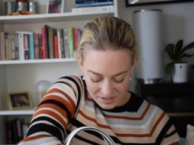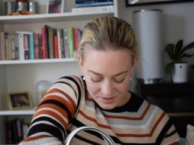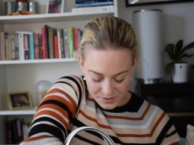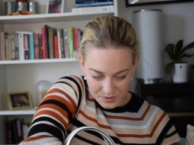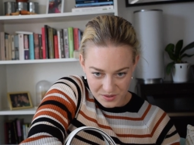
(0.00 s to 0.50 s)

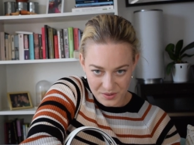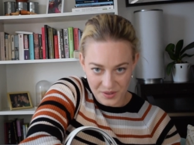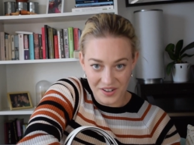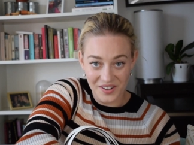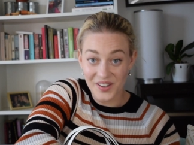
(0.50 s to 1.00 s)

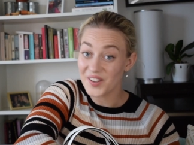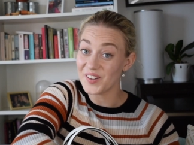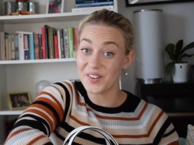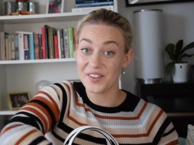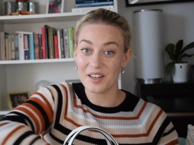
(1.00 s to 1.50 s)
into
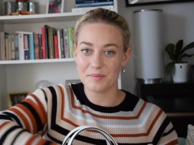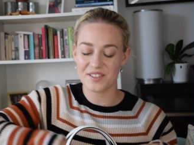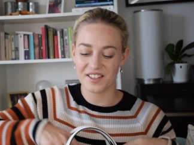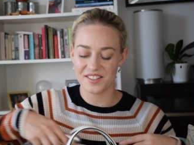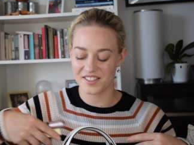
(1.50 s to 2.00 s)
all the
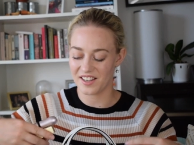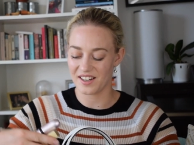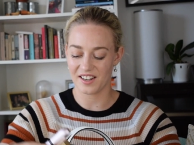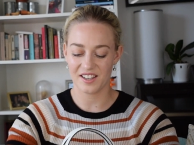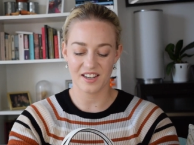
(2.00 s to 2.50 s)
lipsticks
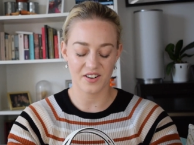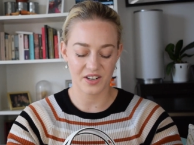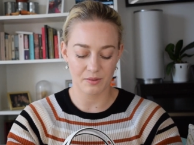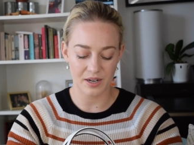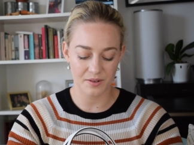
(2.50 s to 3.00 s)
that I
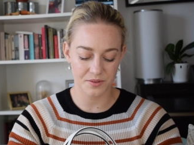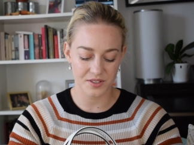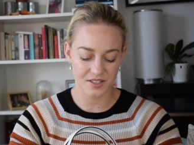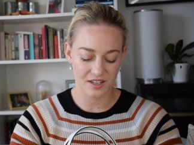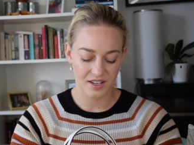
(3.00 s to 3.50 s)
carry
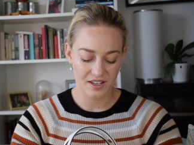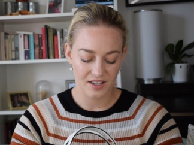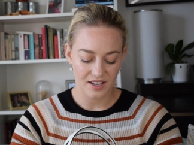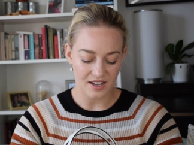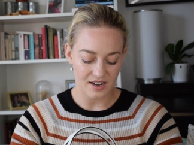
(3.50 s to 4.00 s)
around.
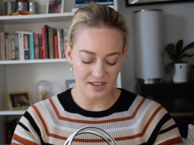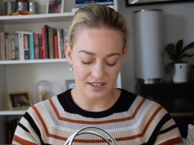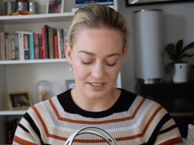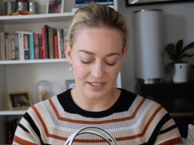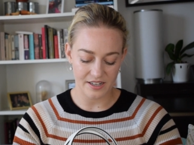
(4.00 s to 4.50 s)
I
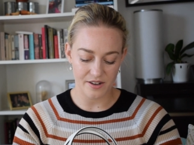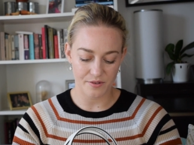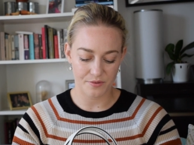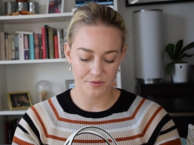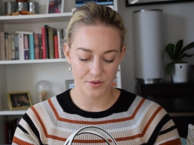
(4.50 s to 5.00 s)

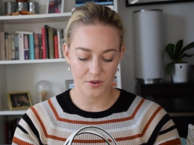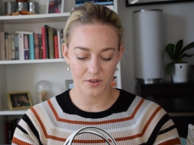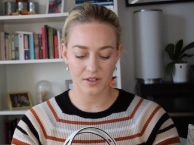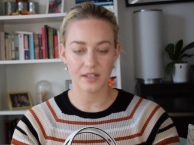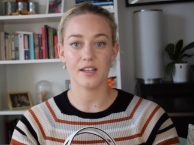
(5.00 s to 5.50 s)
have
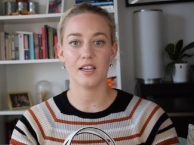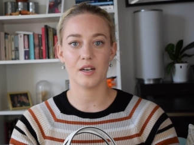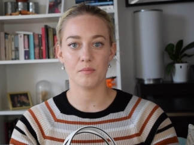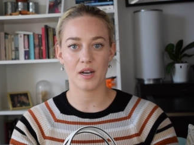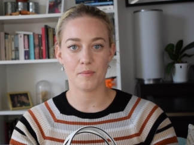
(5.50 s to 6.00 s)
currently
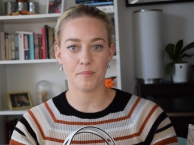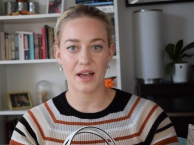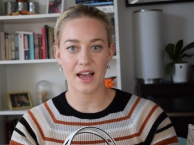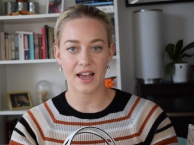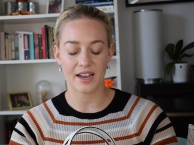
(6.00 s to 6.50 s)
in my
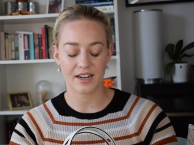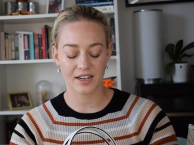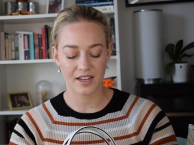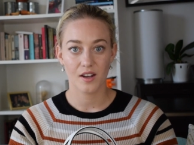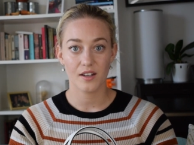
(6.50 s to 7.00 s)

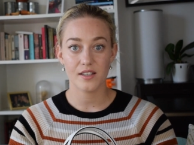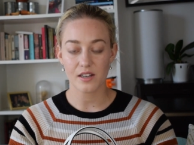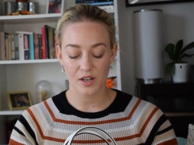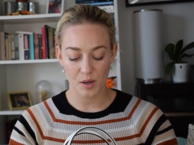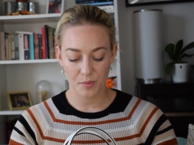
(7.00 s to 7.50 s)
bag the
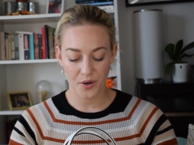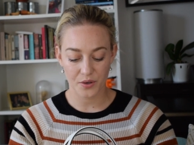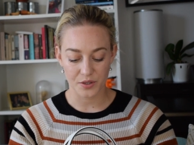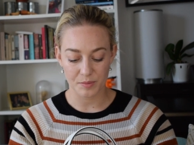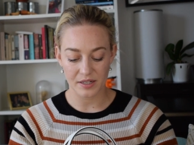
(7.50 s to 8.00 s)
Tanya Burr
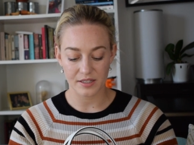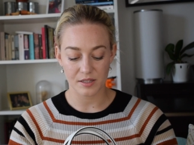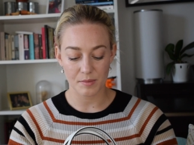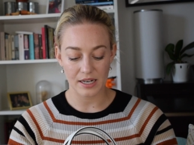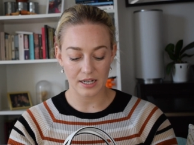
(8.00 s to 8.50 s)

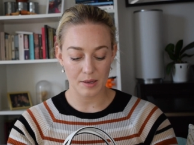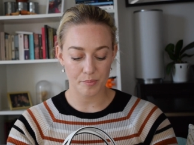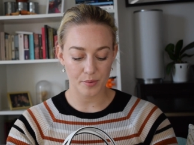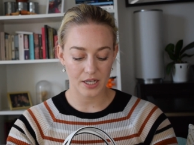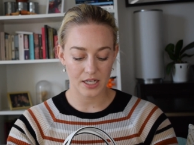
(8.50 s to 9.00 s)
Cosmetics Matte
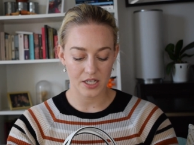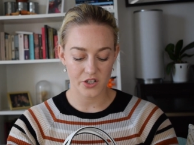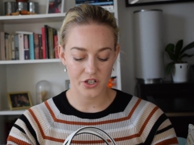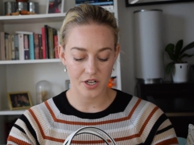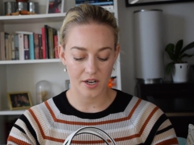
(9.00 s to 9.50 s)
Lip in the
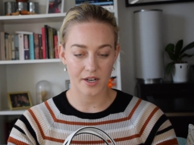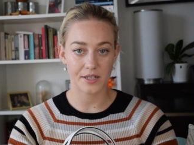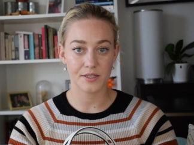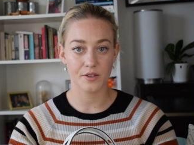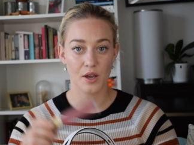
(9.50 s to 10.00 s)

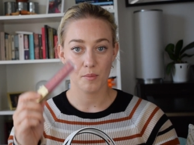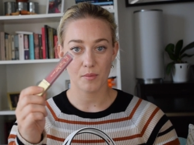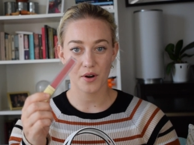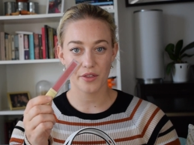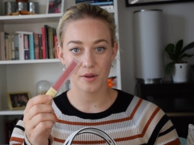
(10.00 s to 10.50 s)
shade
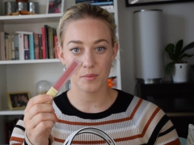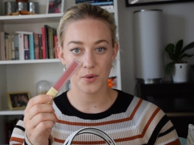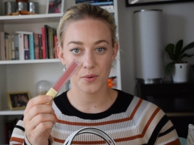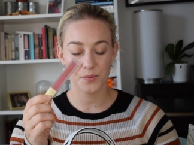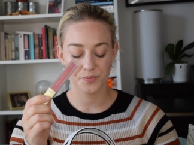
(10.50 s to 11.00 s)
Martha
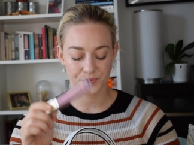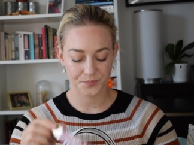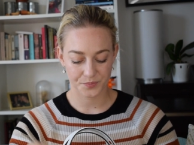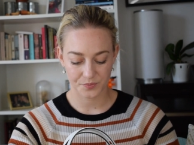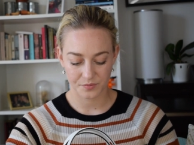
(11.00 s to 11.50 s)
Moo.
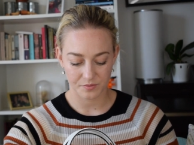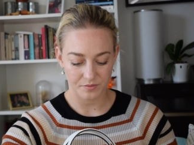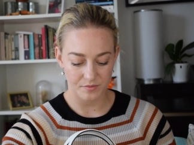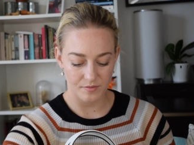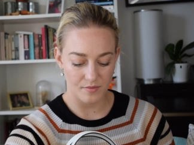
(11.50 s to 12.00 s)

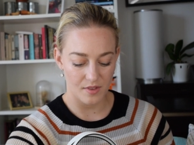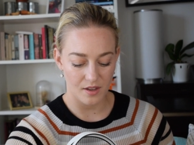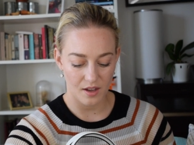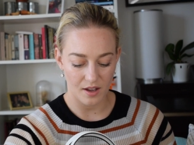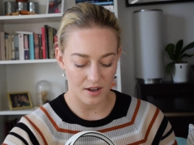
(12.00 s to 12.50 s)

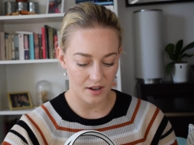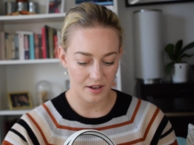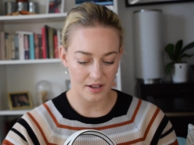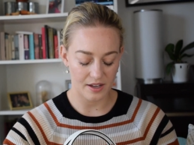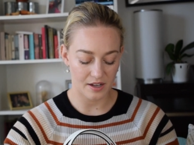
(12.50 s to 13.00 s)

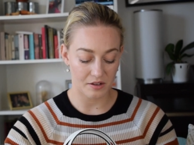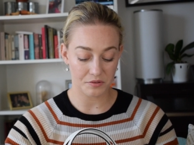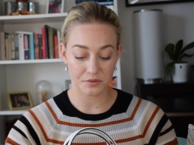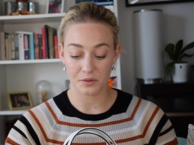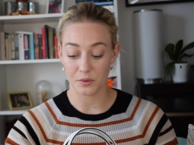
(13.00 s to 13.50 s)
I have,